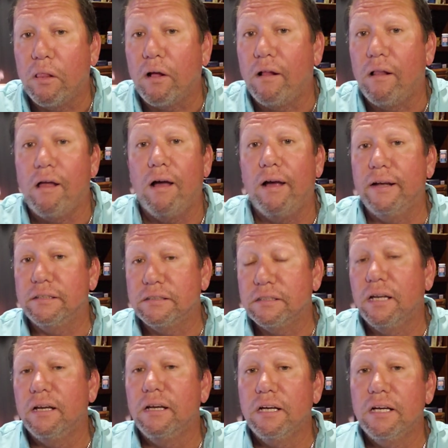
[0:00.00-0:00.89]

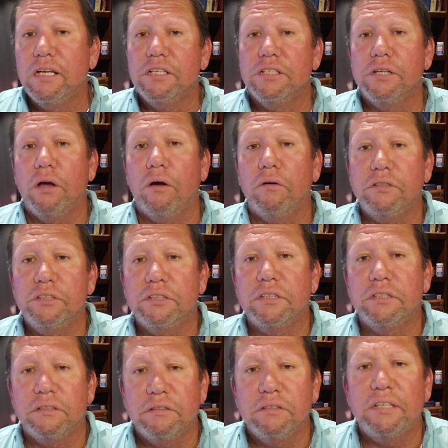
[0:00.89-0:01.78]
clients. So
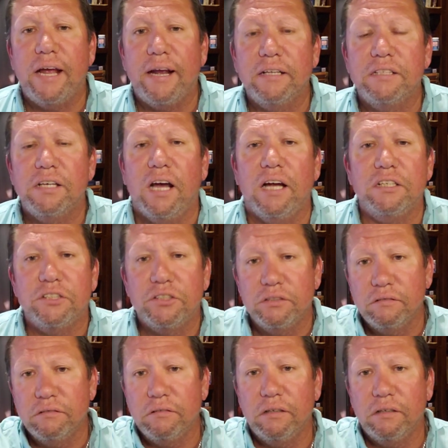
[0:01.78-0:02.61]
just stay in touch.